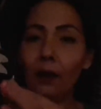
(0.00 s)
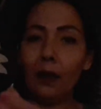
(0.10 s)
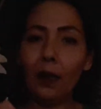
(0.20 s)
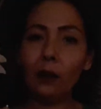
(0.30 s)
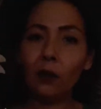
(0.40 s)

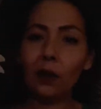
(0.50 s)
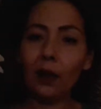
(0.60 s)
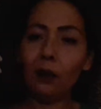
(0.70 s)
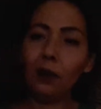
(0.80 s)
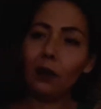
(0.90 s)
Then you
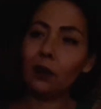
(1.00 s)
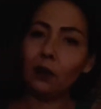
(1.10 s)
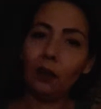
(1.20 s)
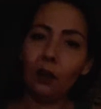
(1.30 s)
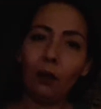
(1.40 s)
take this
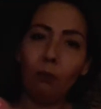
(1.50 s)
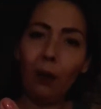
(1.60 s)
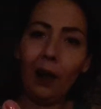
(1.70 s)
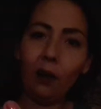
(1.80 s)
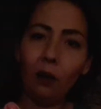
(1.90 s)

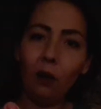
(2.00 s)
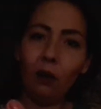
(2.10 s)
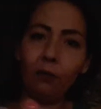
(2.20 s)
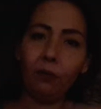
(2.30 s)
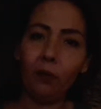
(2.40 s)
part
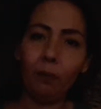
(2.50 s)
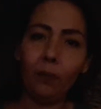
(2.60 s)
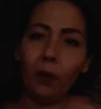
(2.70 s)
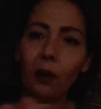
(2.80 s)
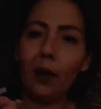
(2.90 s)
off,
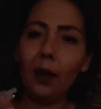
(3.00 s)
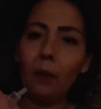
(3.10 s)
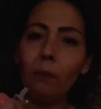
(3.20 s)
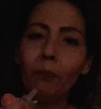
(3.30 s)
okay?